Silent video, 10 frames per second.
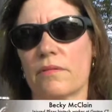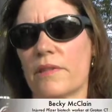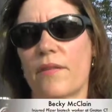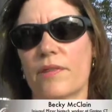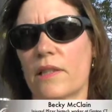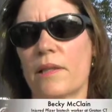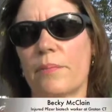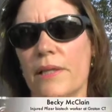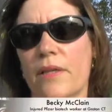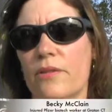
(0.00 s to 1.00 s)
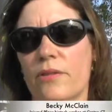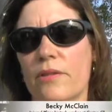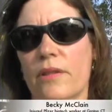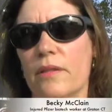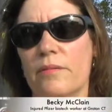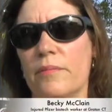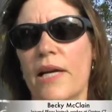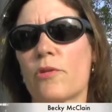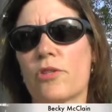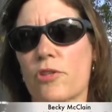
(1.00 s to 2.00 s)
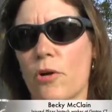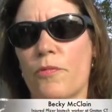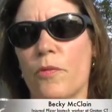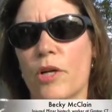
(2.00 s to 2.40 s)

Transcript: definitely be under the microscope for